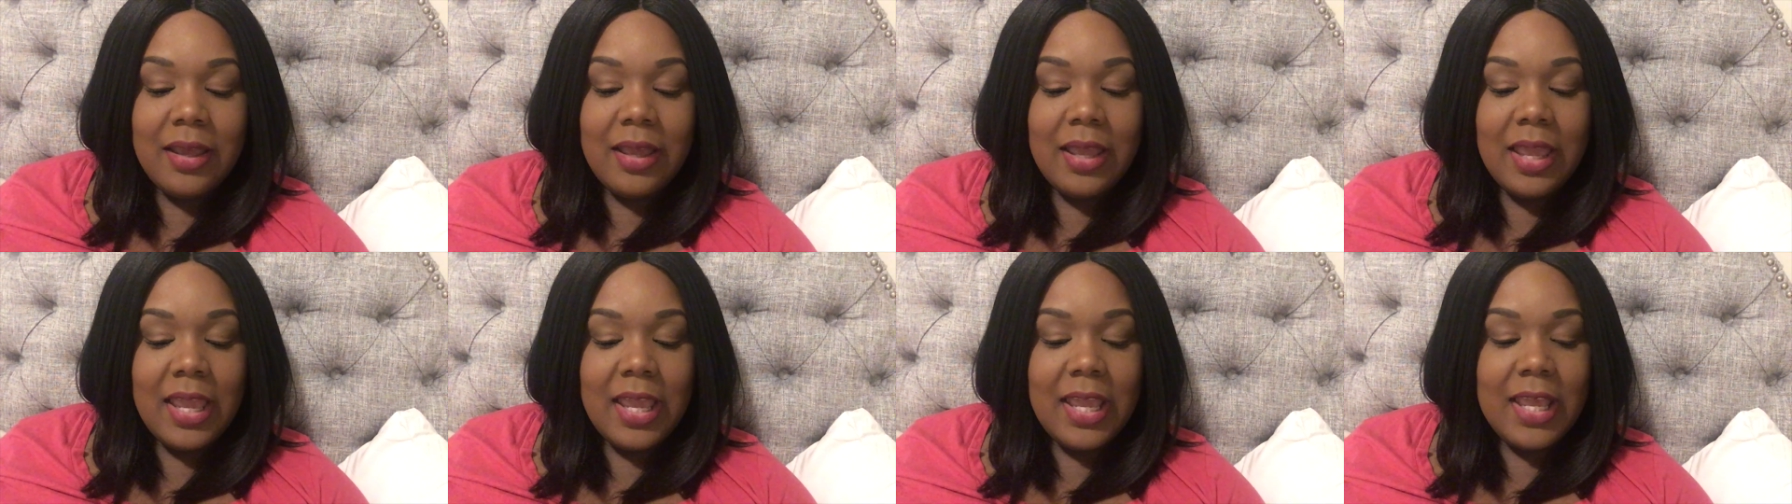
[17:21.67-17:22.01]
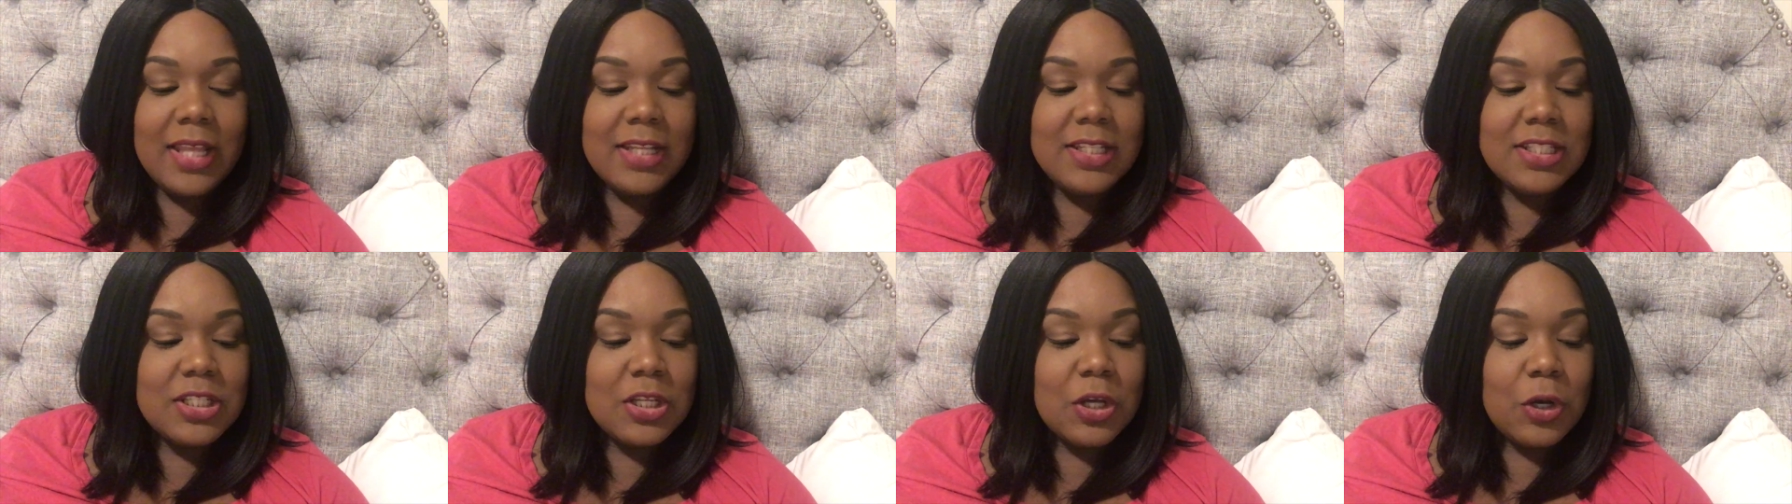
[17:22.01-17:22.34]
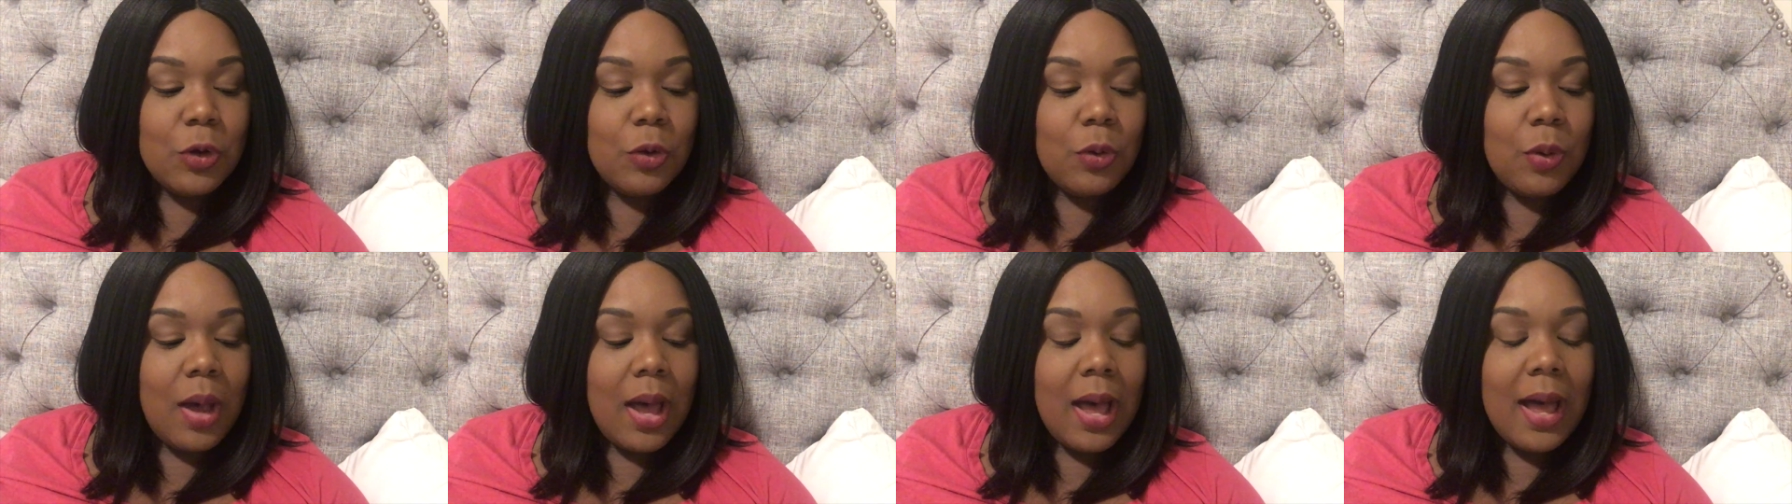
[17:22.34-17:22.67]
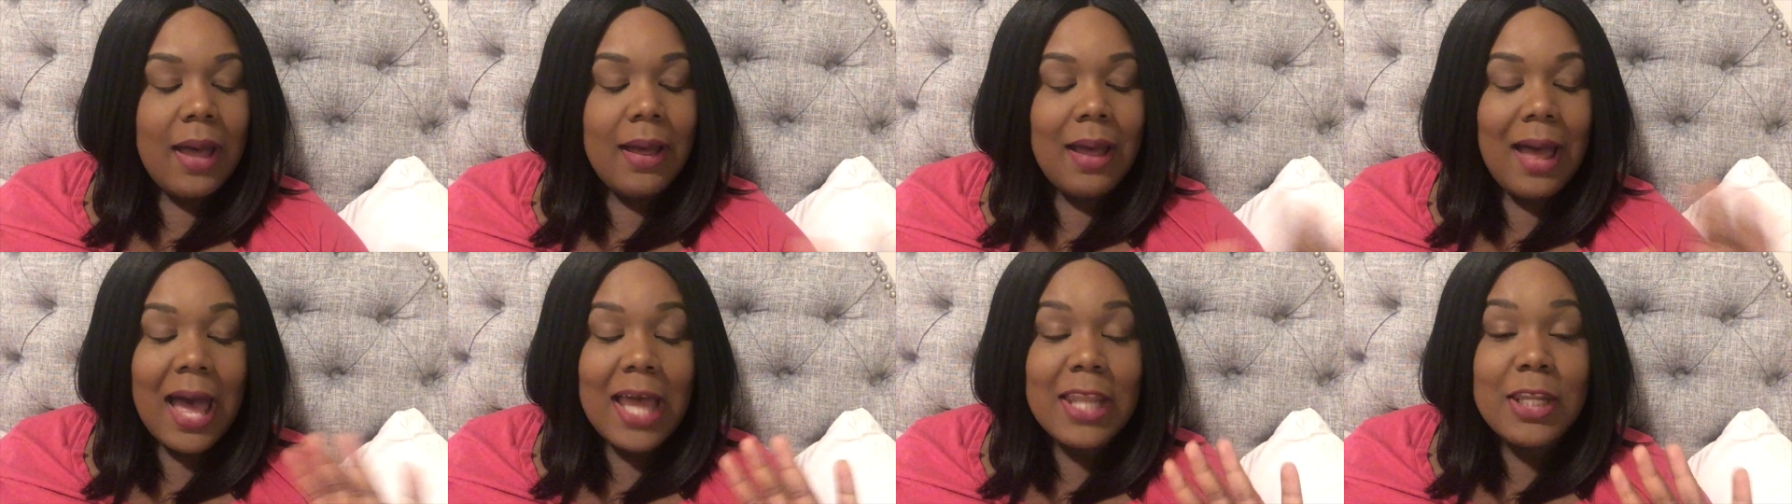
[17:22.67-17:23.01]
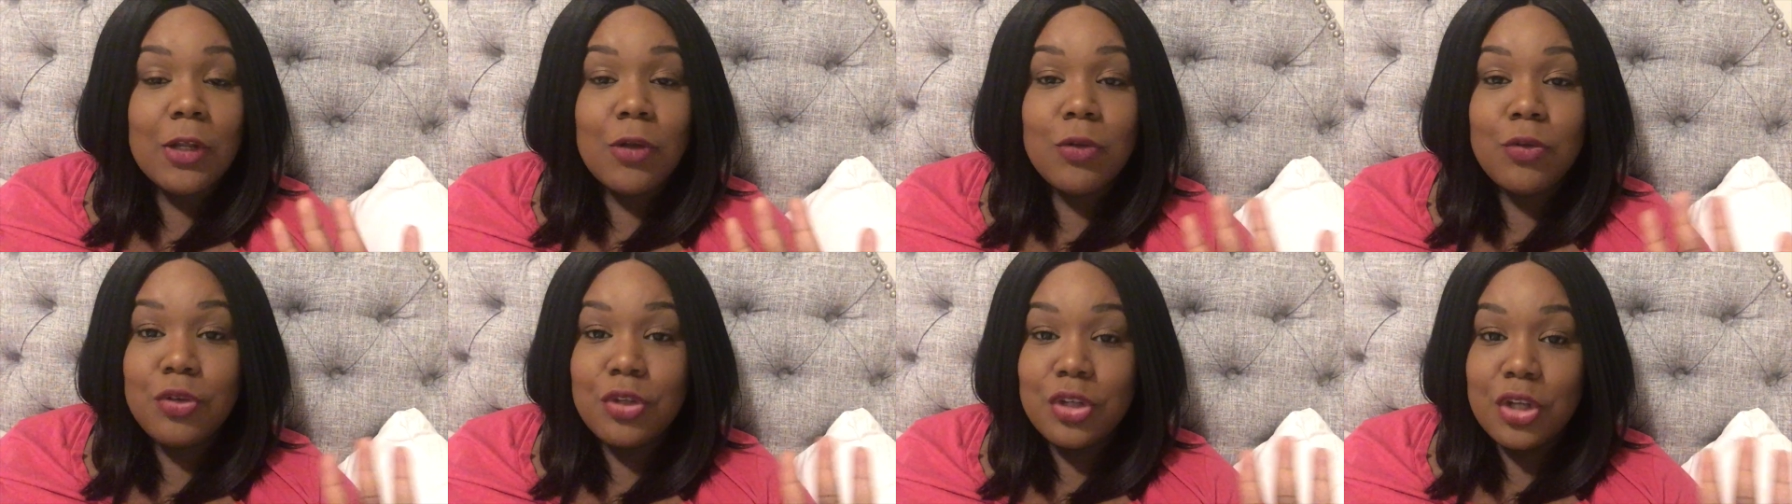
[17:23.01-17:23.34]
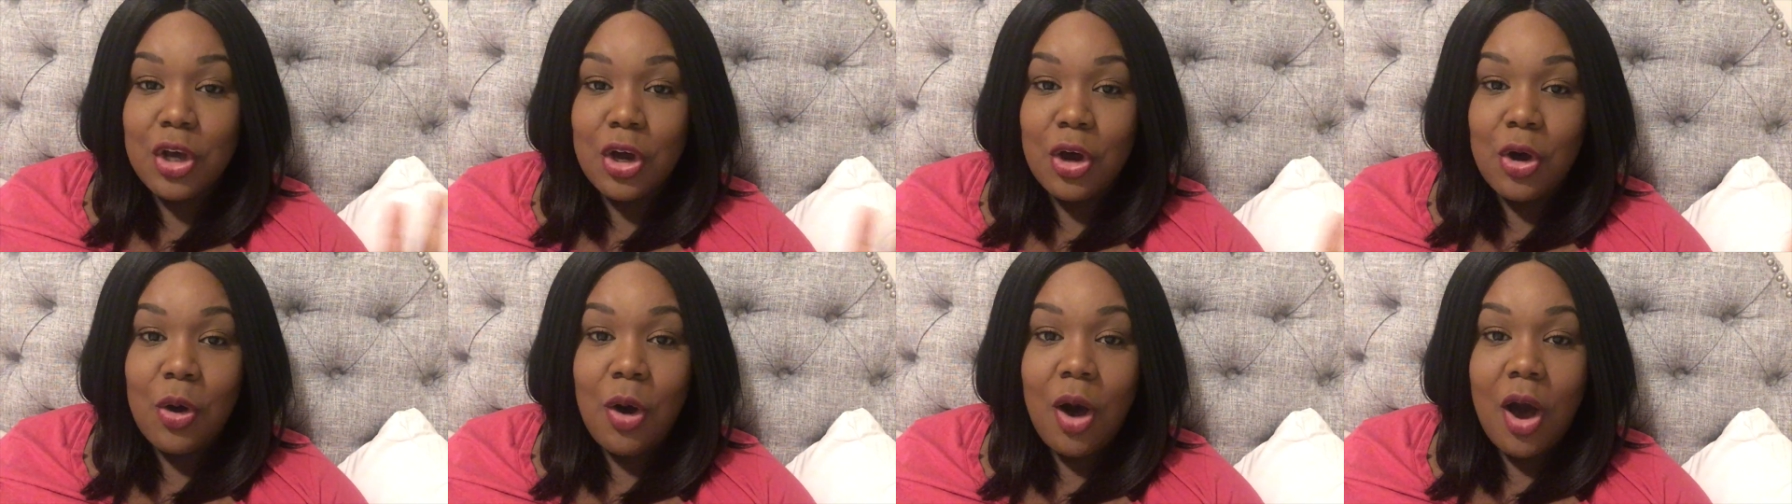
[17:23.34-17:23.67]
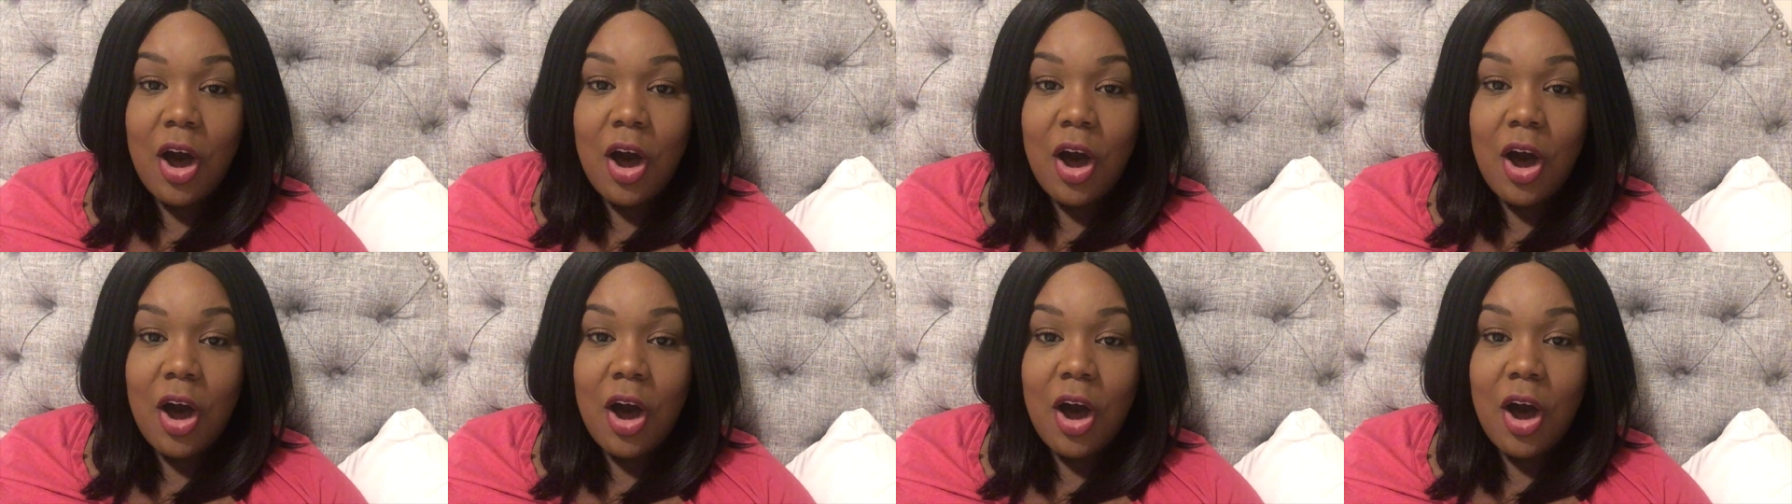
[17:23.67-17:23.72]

And so I don't know